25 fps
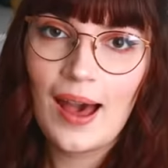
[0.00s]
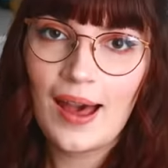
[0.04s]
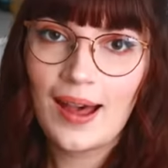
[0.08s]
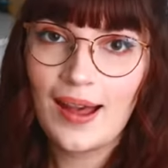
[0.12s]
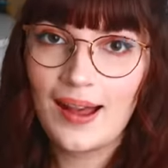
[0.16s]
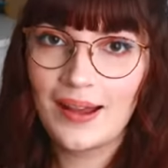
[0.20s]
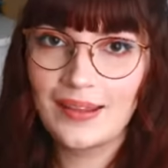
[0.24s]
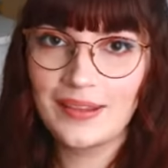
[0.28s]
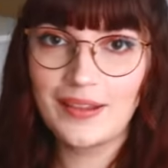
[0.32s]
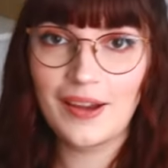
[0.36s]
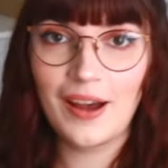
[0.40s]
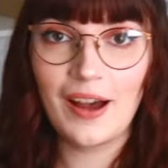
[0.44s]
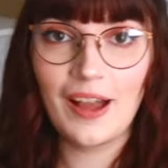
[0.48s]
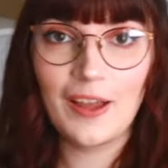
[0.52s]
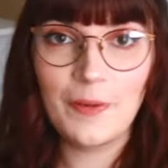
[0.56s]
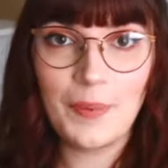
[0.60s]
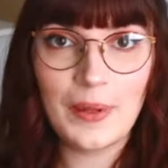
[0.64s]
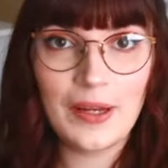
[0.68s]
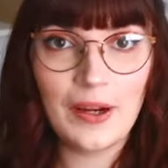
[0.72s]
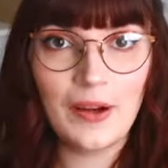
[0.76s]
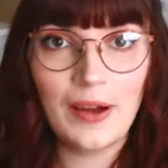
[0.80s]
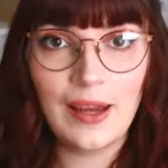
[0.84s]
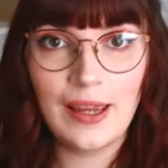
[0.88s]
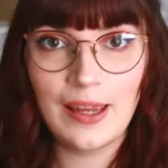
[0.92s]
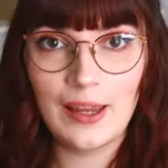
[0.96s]
and I've
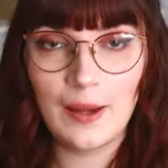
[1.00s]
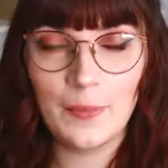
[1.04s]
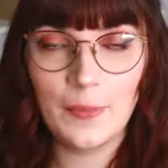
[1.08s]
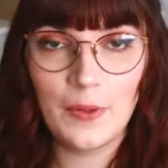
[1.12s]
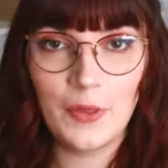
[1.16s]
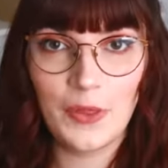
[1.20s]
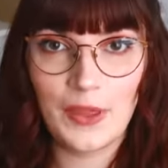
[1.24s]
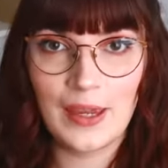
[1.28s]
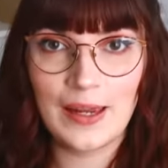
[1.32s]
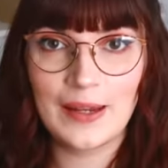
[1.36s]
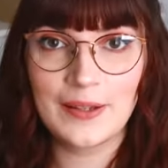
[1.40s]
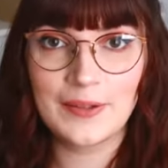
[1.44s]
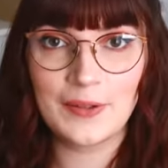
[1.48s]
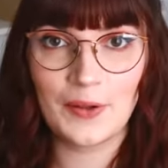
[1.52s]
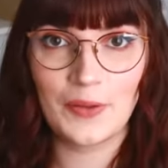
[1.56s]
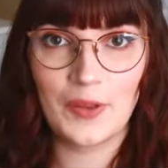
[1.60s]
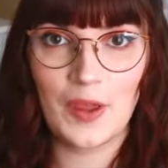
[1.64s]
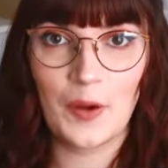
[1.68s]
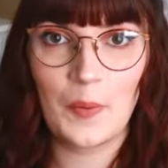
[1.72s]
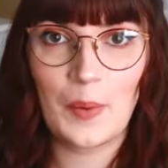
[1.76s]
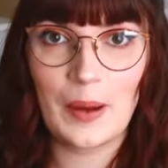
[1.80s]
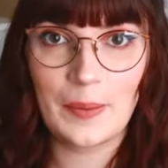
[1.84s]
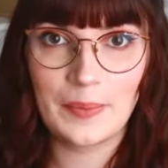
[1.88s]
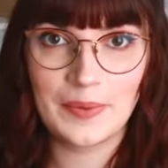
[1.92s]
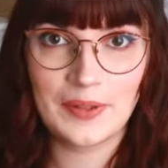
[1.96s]
been eyeing up the things on
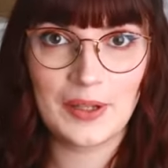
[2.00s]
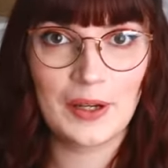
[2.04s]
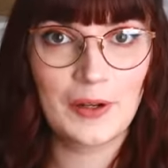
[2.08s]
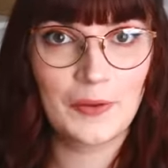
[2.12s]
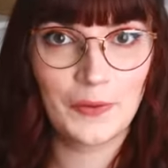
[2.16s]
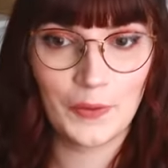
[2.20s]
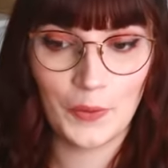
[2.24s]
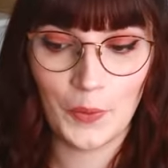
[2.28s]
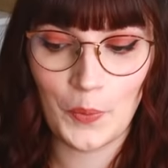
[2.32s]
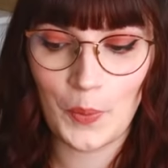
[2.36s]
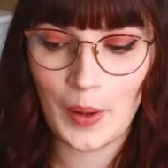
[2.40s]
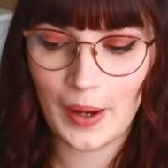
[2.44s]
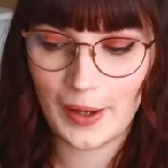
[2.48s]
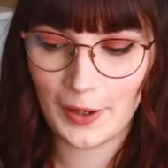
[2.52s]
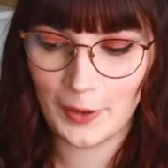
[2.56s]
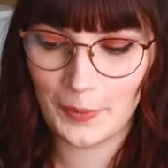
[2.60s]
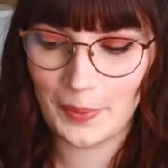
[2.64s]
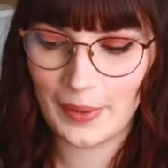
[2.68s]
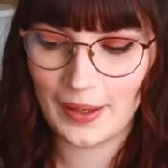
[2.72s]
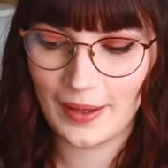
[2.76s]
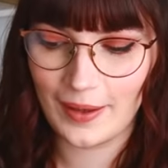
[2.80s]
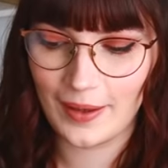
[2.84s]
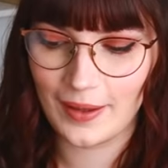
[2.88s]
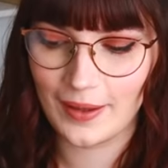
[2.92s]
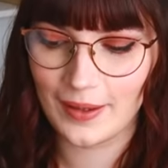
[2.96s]
their website for a while
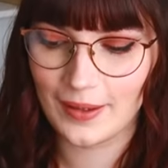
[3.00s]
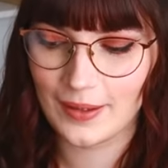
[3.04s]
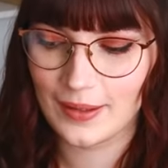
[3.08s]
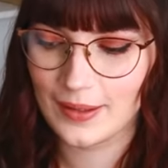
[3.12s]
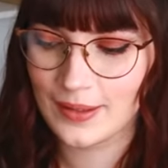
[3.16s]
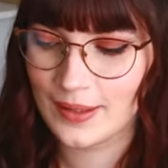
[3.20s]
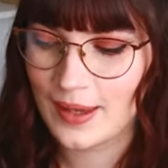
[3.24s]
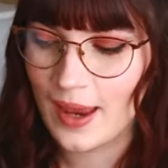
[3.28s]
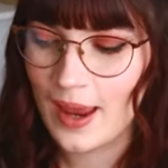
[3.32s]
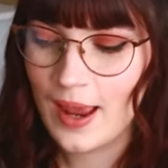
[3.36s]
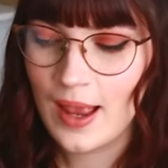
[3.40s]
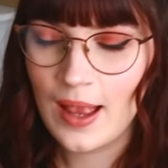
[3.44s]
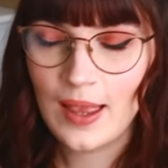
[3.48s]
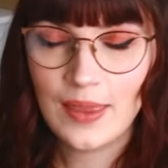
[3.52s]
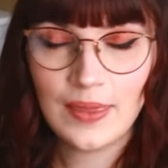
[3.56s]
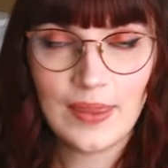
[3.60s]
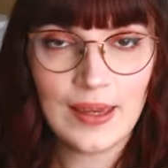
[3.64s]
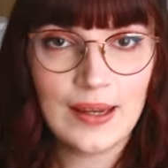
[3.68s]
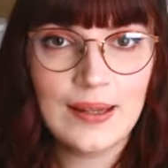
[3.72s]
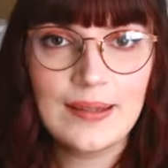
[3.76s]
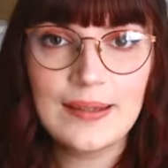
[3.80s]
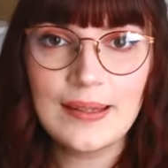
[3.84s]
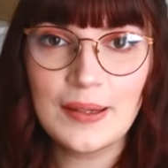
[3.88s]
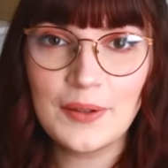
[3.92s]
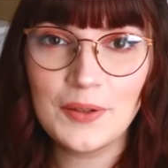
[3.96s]
because
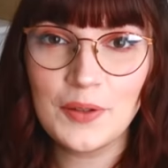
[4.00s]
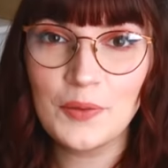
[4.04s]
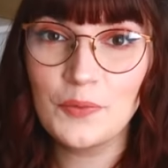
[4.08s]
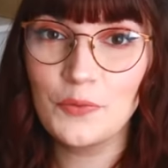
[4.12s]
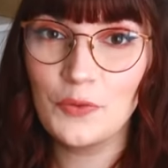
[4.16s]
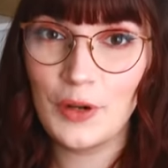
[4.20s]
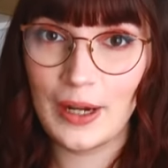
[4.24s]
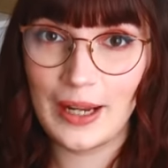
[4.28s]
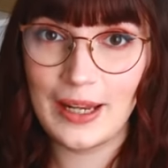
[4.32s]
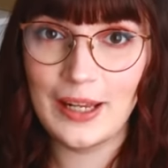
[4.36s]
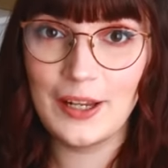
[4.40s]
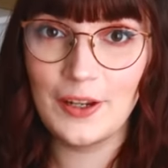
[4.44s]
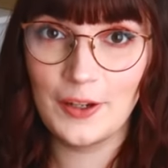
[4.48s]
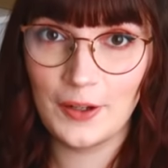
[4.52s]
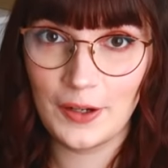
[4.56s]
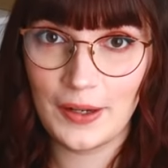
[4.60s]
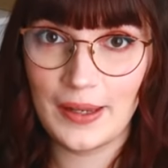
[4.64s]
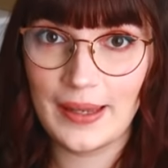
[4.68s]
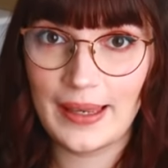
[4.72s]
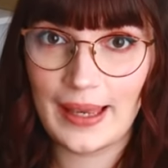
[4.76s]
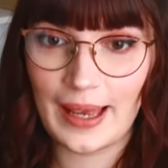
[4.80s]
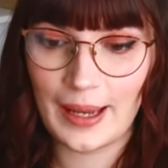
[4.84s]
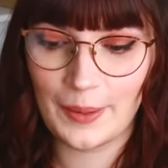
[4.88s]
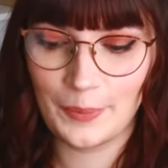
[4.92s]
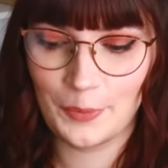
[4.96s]
they sell some really
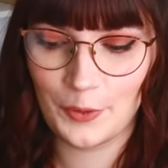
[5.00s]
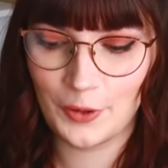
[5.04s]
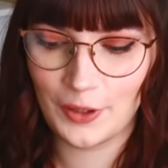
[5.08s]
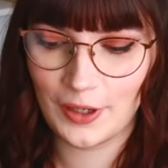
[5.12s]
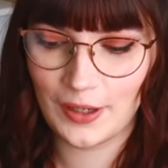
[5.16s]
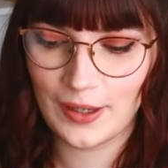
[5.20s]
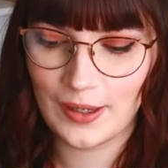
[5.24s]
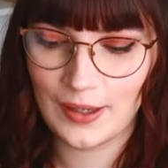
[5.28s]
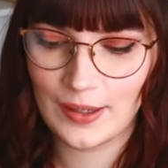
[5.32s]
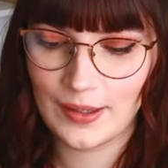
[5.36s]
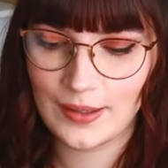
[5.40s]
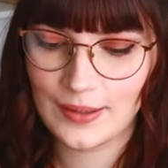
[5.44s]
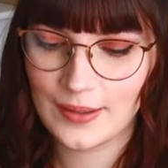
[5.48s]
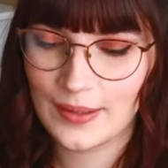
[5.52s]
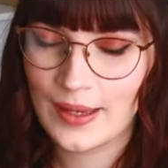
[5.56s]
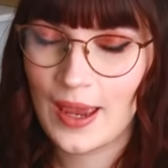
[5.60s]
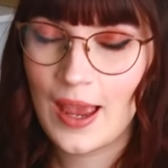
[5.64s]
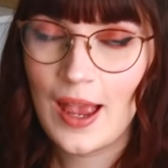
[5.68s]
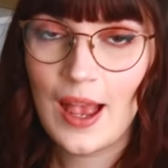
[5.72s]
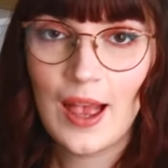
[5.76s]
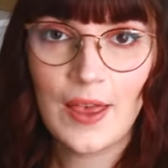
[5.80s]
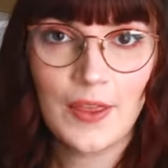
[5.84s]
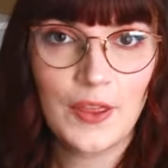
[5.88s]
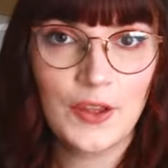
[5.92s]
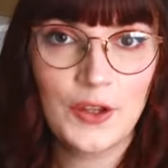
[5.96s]
unique cat products
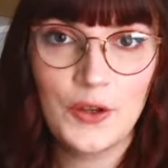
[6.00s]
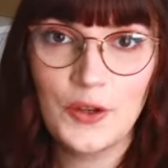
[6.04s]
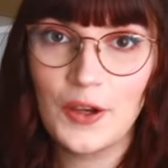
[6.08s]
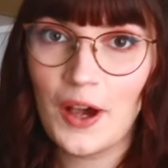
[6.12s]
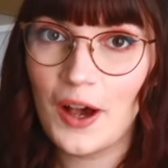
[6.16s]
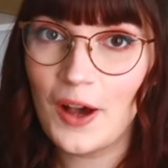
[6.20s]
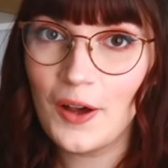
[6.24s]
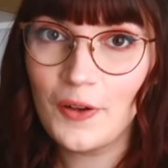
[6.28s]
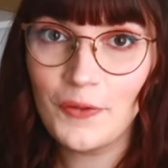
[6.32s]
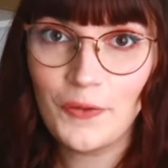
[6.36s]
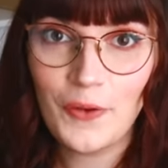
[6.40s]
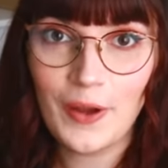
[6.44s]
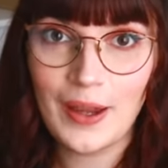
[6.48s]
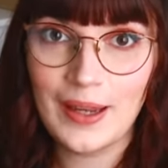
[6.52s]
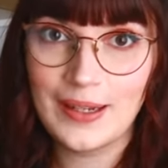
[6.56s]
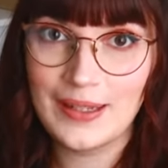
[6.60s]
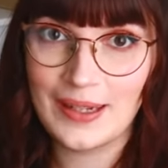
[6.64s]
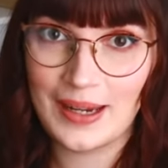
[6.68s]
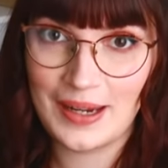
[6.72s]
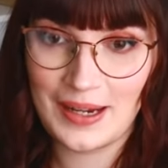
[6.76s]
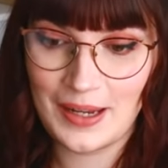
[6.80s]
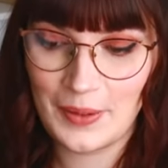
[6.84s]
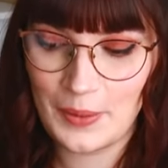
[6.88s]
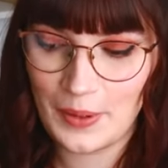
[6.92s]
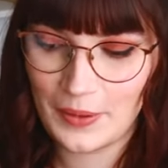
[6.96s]
that you can't
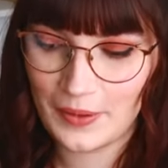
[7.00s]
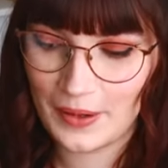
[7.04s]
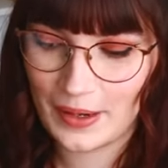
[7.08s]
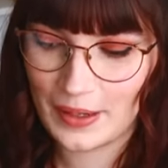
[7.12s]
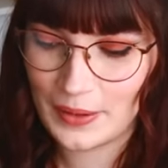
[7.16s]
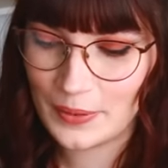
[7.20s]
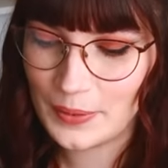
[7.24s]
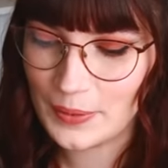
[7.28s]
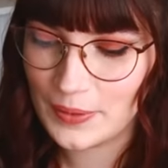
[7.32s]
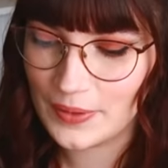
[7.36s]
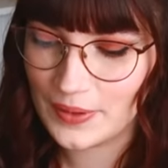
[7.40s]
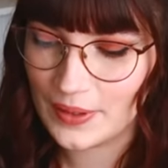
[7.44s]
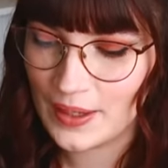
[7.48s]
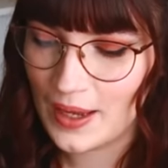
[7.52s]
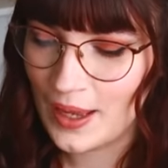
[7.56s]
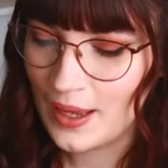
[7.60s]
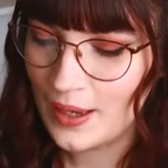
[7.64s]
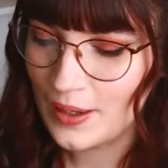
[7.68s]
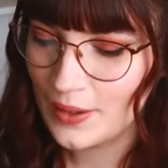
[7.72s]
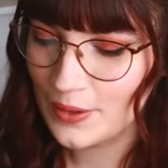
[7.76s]
find anywhere else.